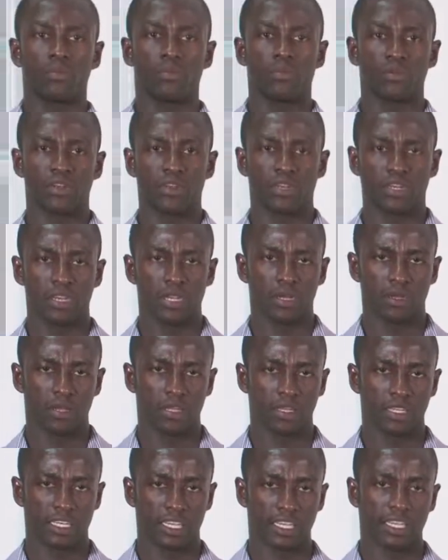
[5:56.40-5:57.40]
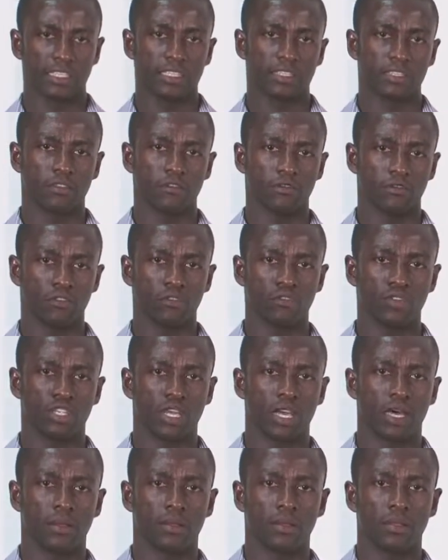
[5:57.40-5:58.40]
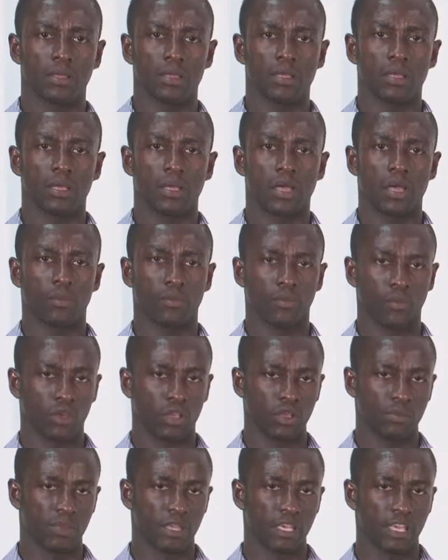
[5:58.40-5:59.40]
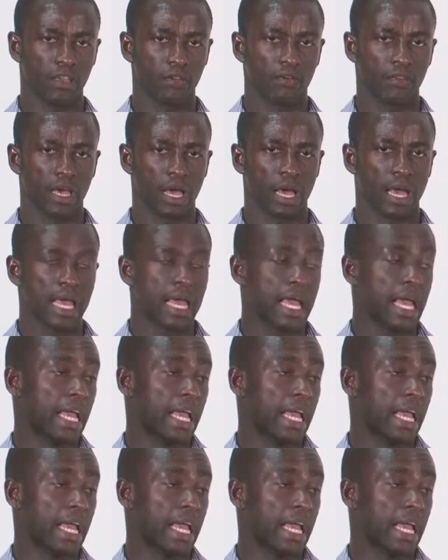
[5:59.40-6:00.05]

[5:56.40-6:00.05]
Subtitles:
predict future employee behavior.